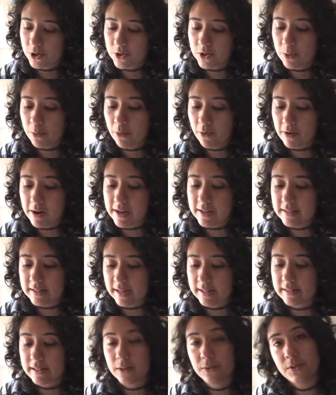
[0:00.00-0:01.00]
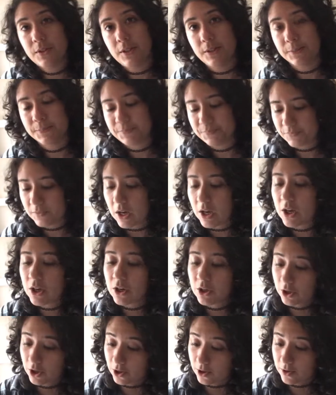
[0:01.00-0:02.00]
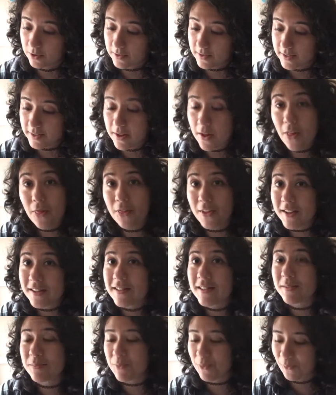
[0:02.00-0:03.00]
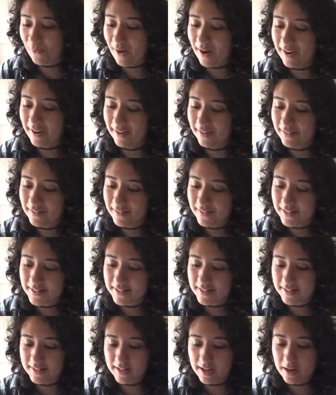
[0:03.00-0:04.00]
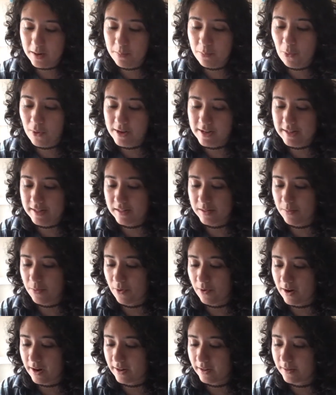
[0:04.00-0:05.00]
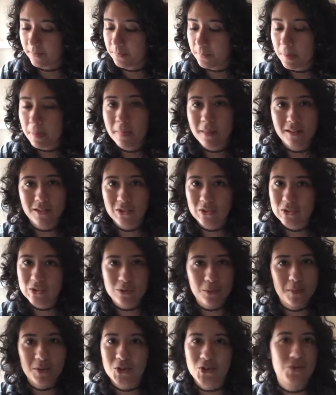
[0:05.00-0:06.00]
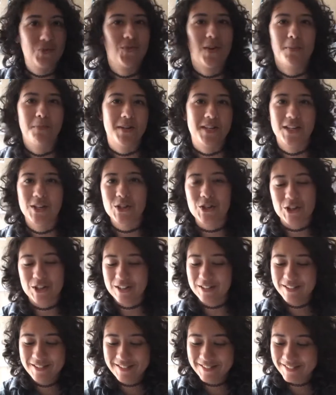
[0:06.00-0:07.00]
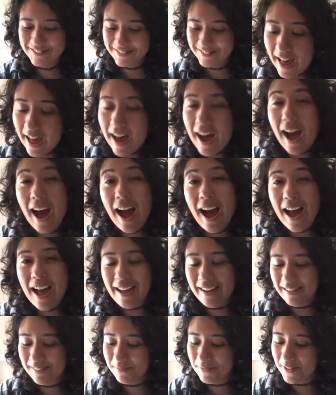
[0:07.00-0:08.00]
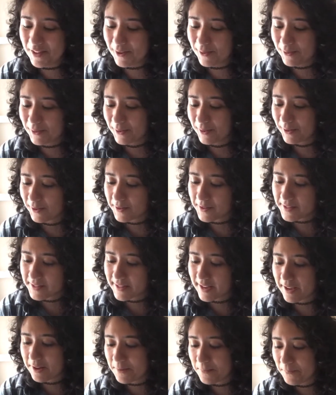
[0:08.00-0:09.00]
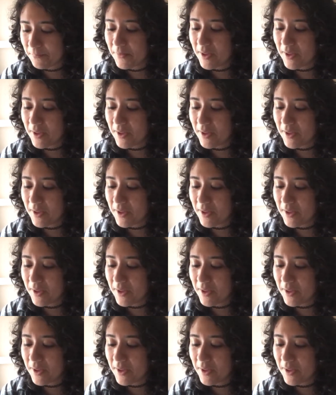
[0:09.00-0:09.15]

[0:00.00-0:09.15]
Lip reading: so Mariah sat down too. Girls, this is Mariah, Lizzie said, pointing to Mariah. So much repetition. Hi, the other girls said.